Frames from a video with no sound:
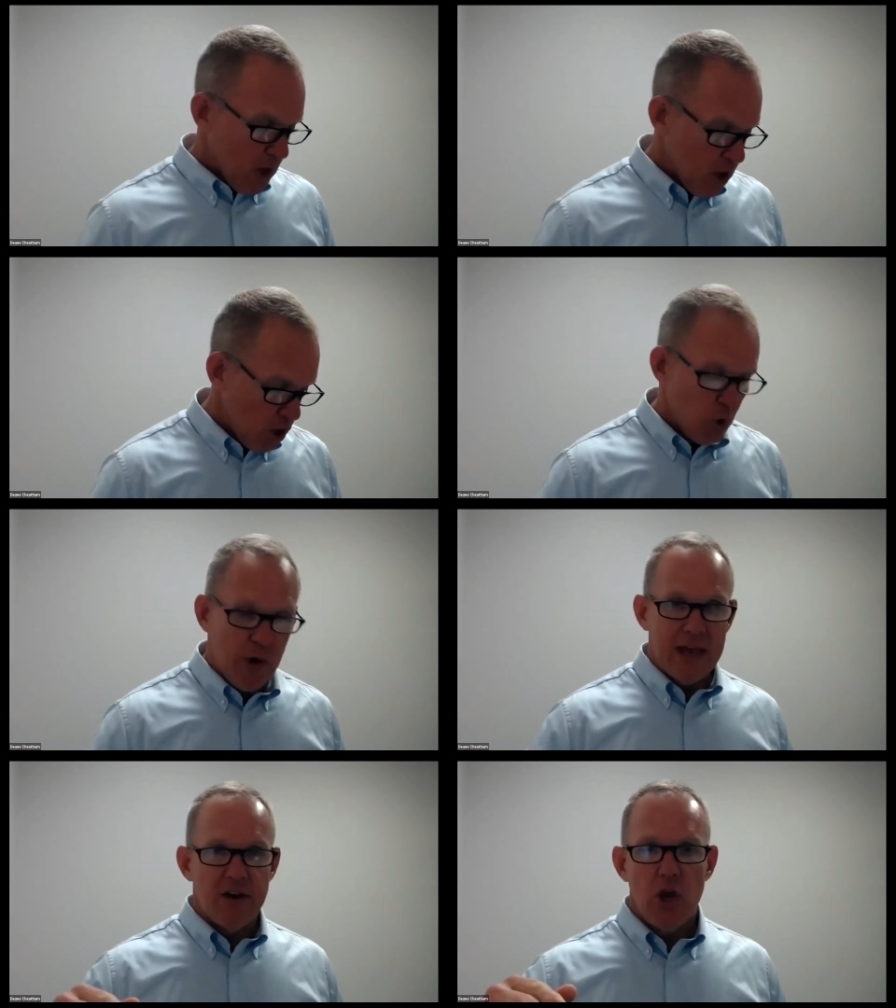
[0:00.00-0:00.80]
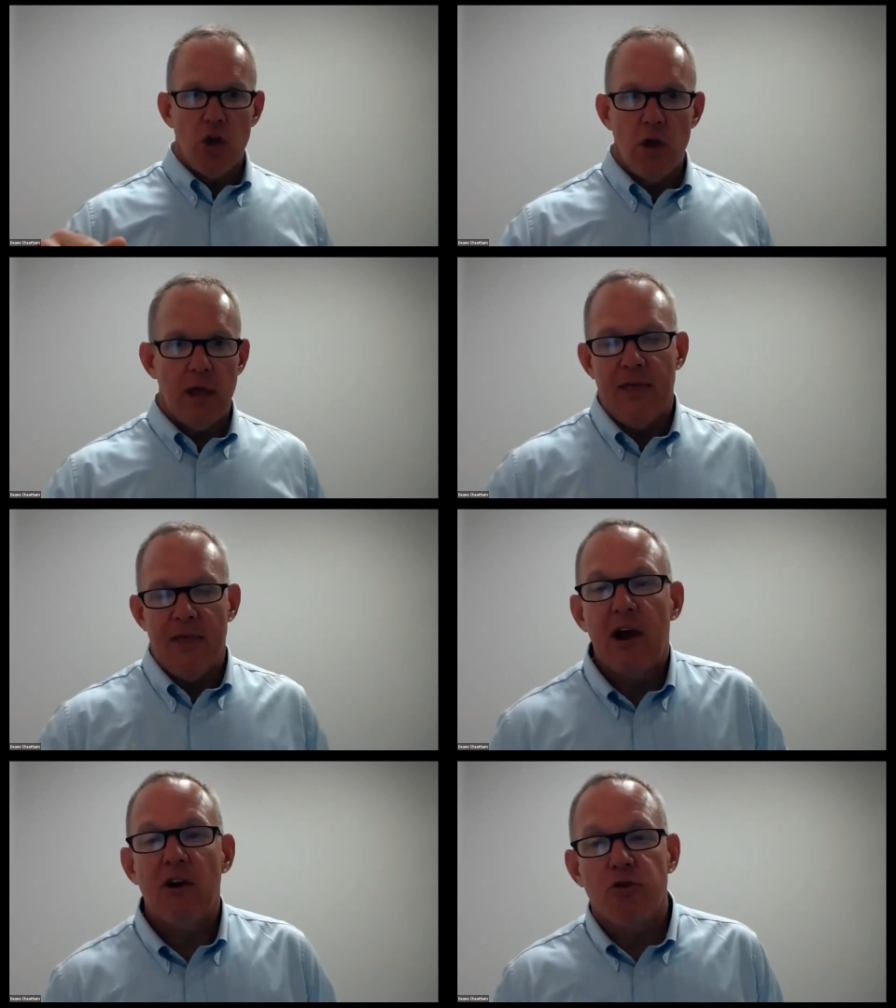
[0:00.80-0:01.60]
You can, and
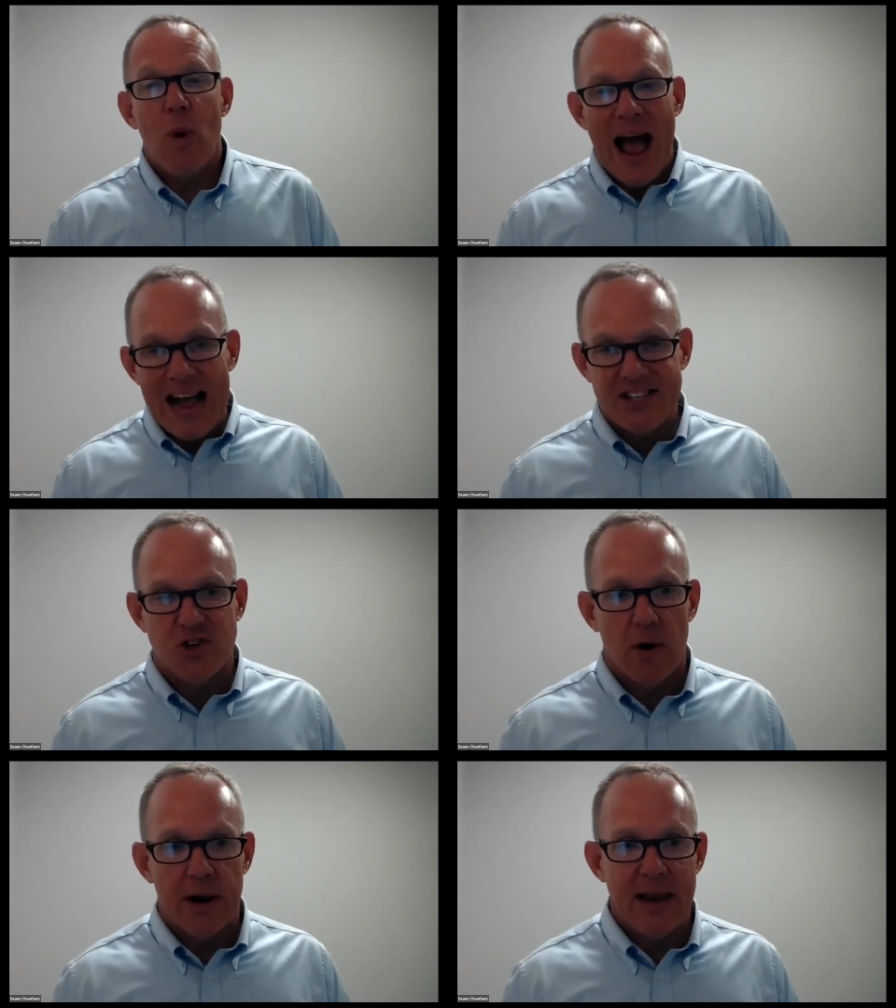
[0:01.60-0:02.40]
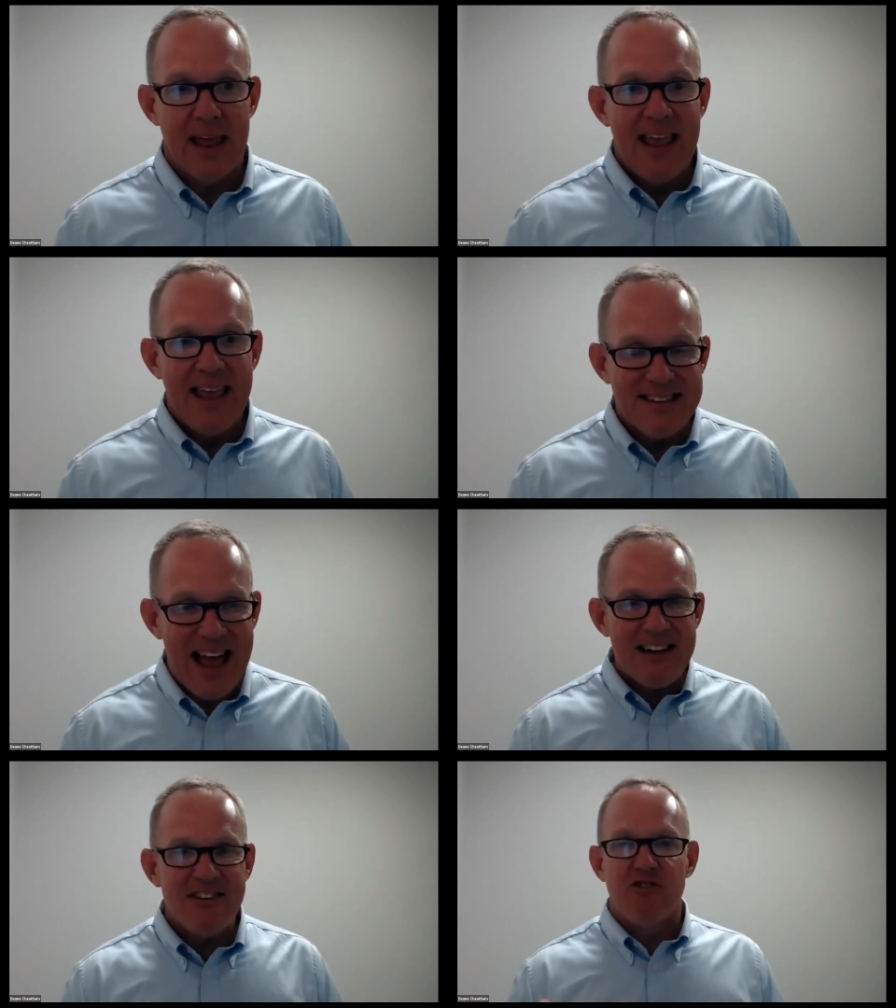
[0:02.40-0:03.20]
here's the way I started. Is I
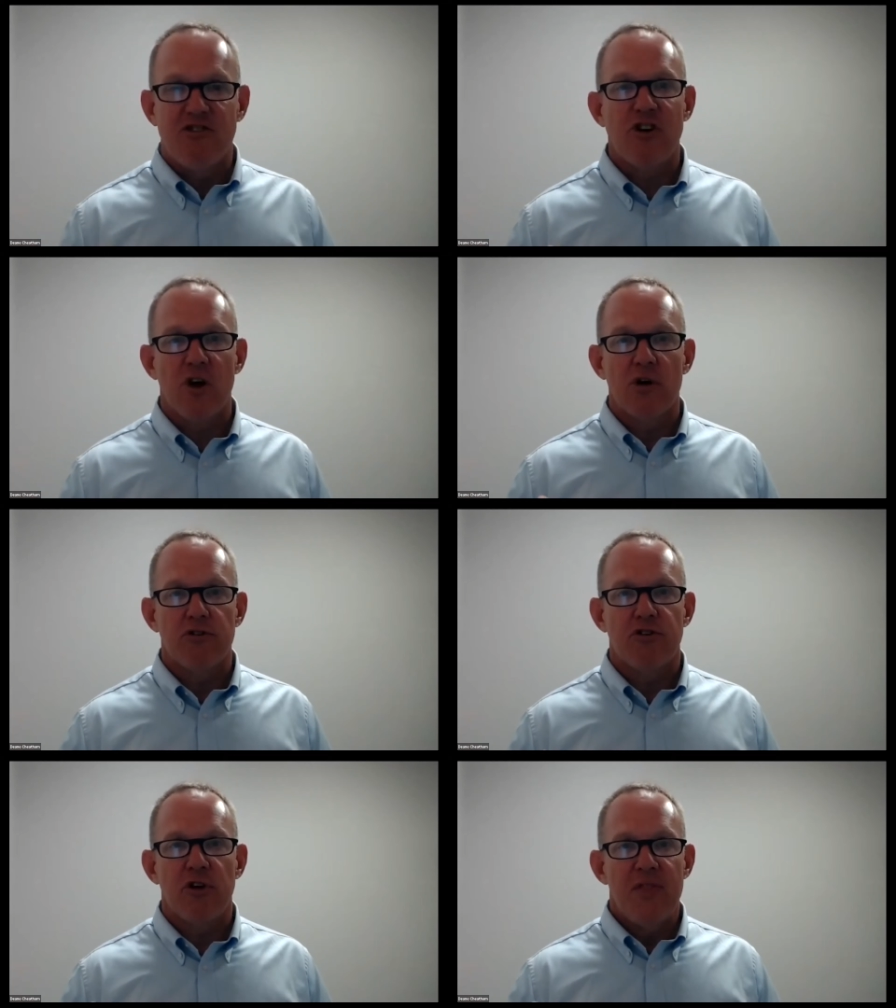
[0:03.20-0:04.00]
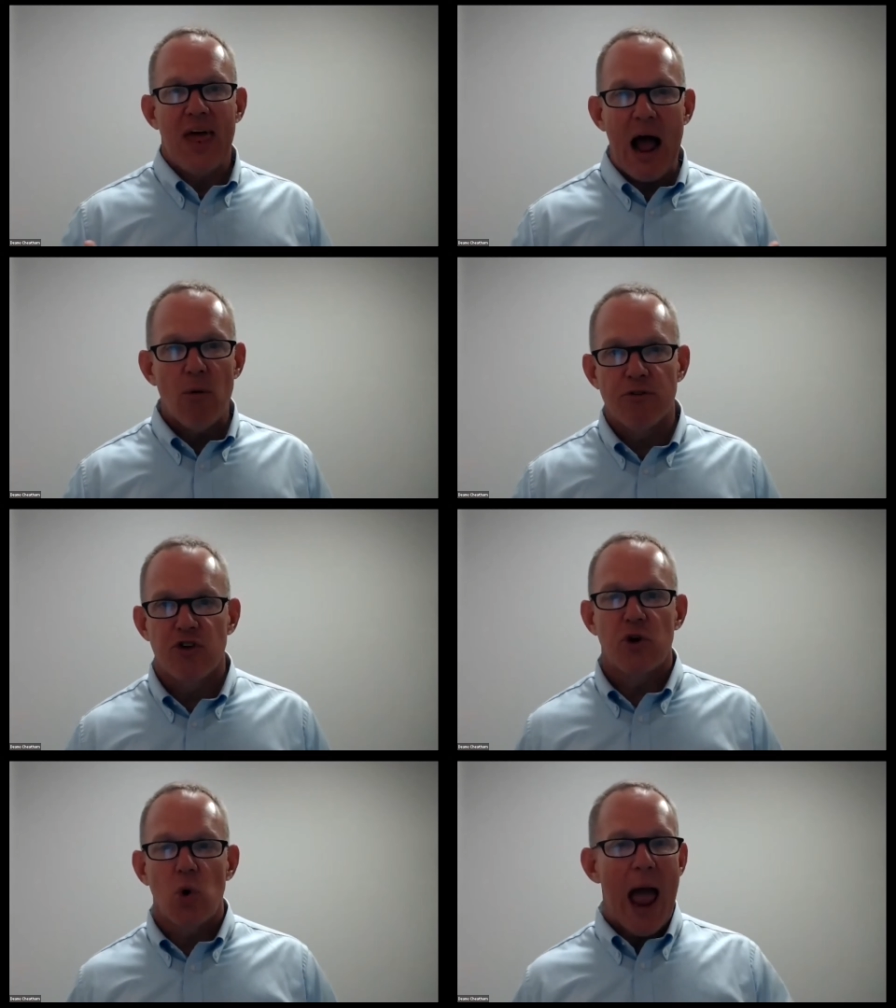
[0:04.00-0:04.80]
just chose that I was going
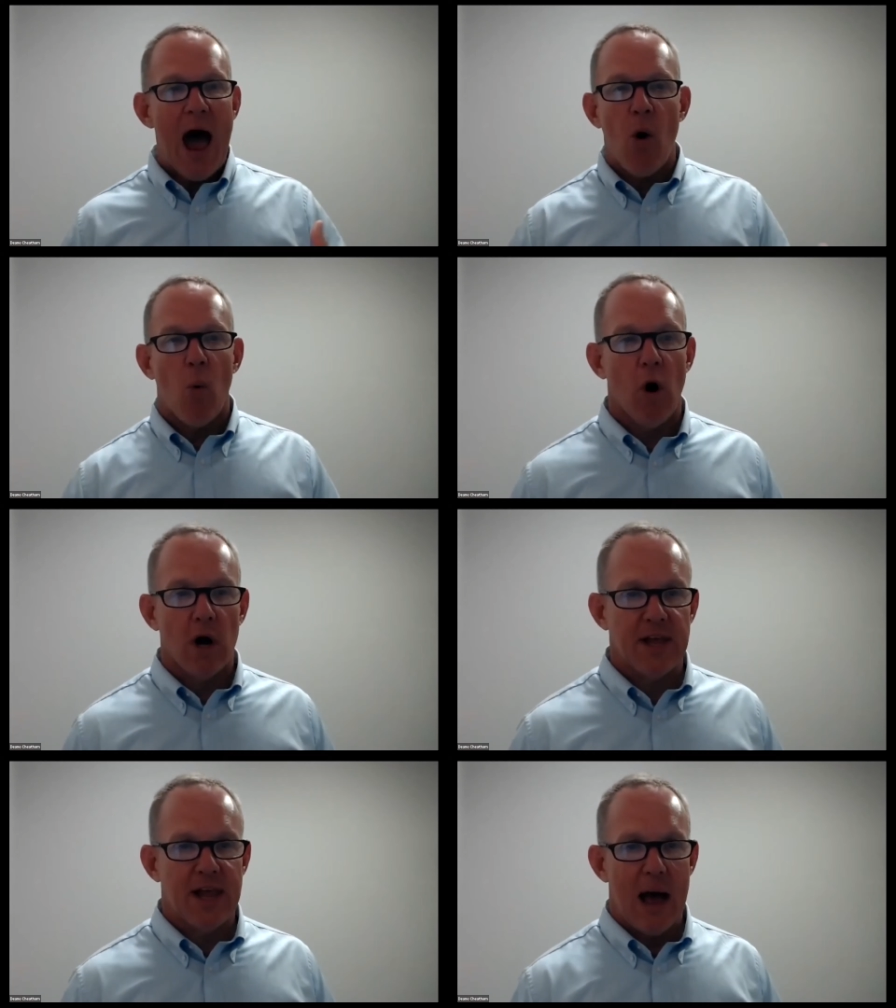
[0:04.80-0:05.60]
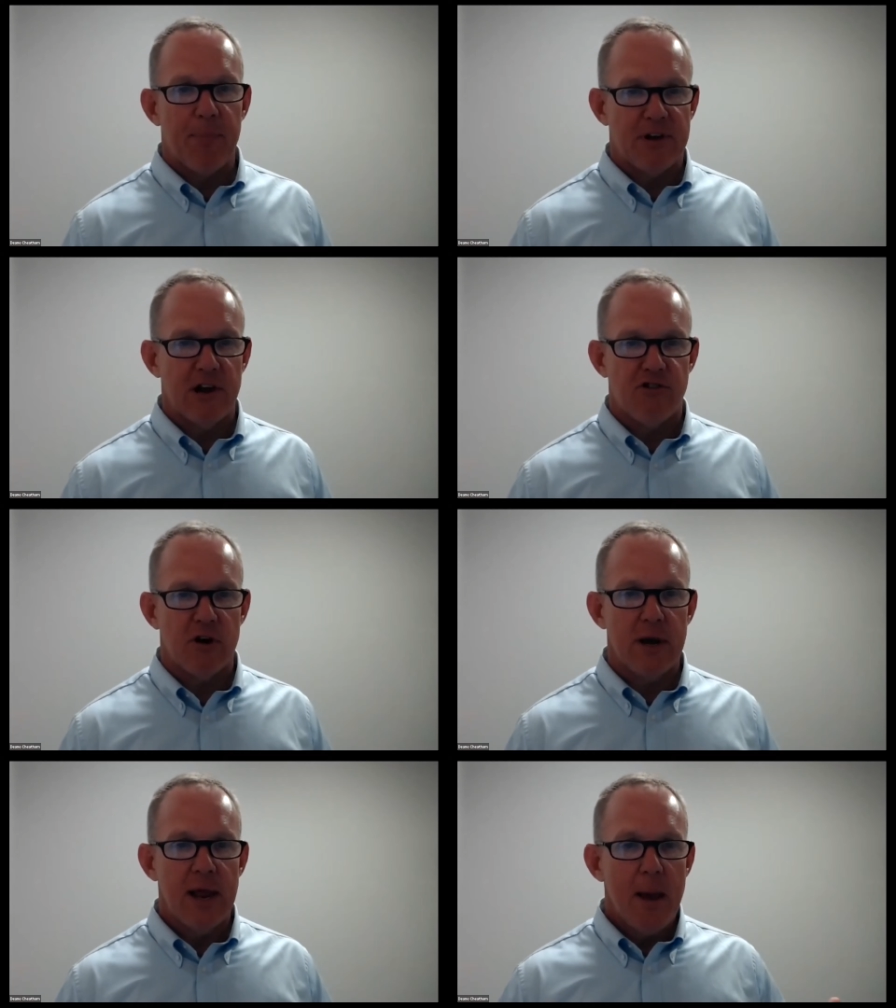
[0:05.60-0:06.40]
to outwork the
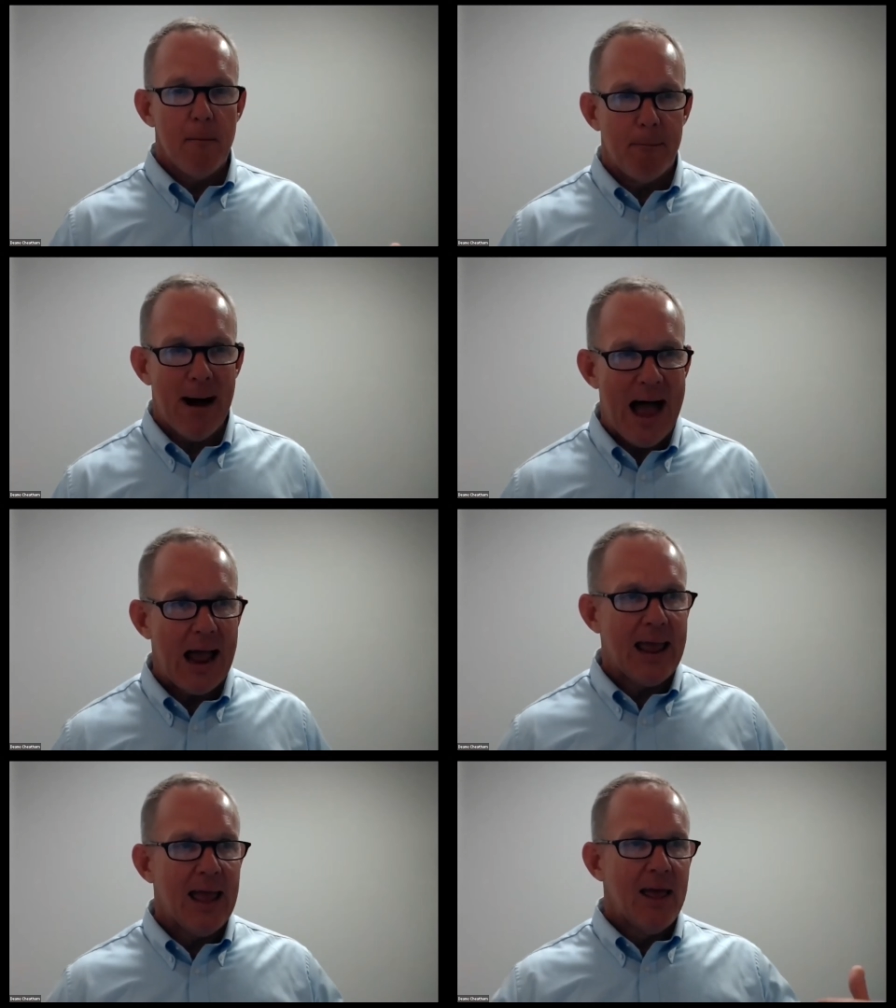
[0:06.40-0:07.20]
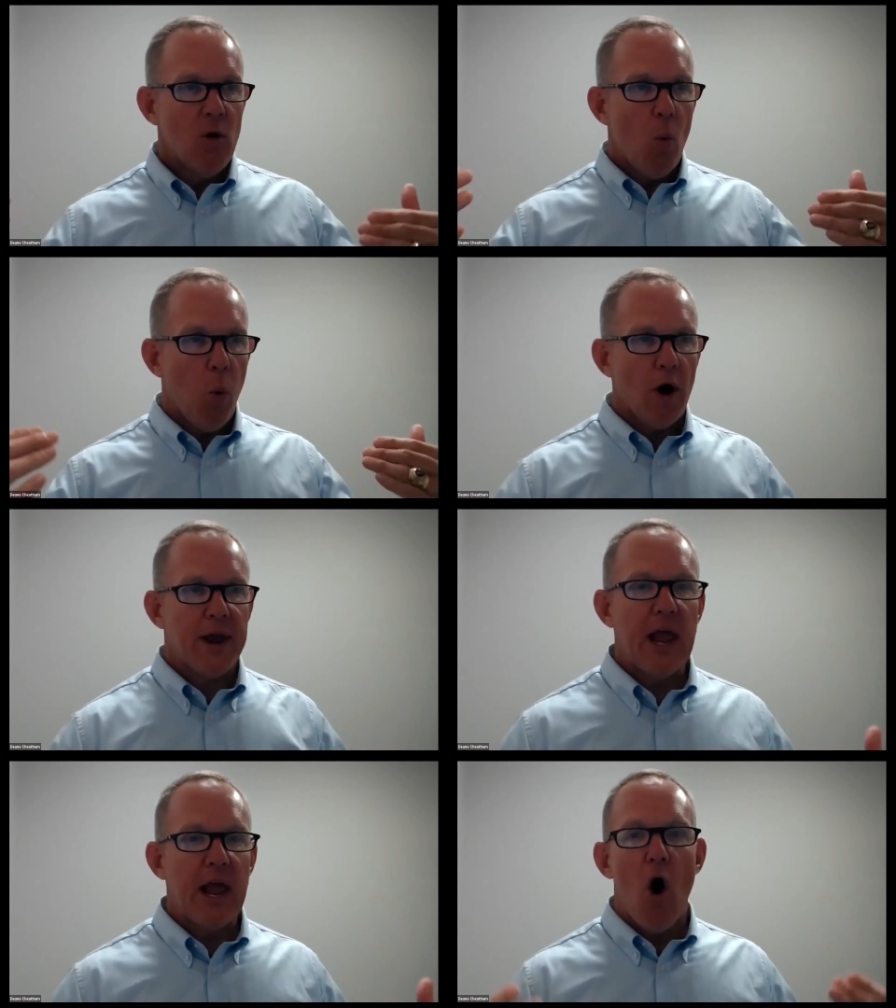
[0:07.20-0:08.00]
competition by
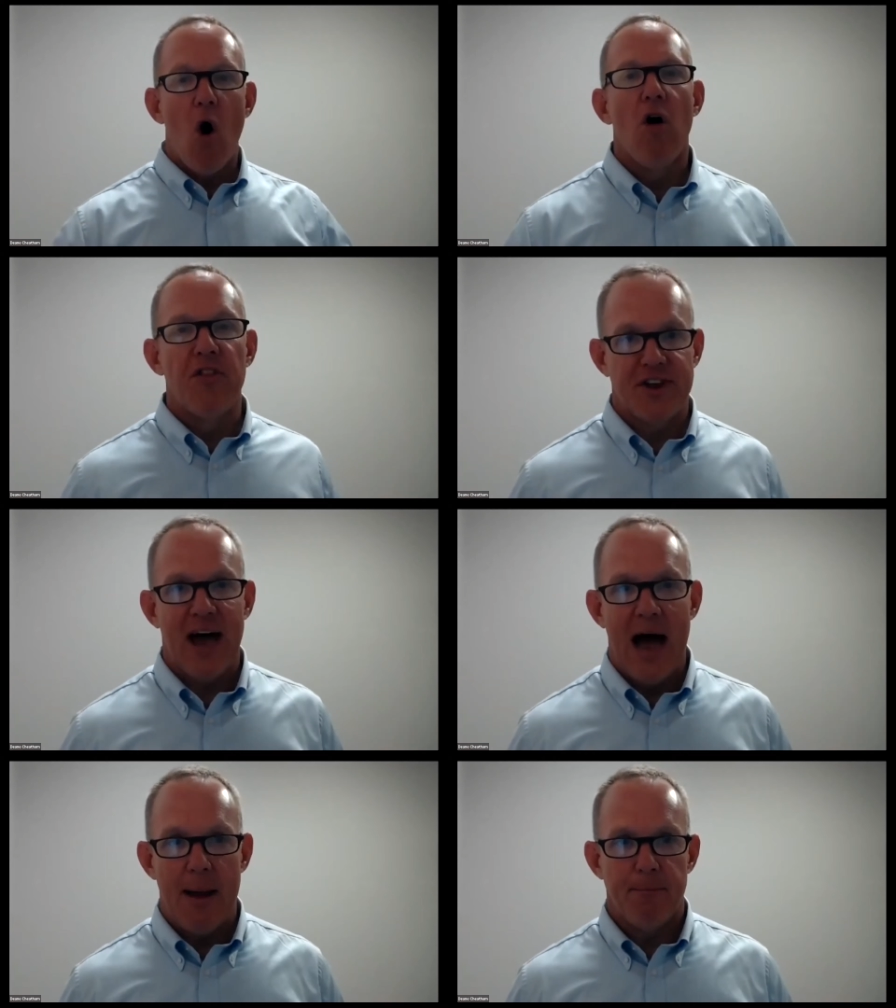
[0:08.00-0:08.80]
working all the time.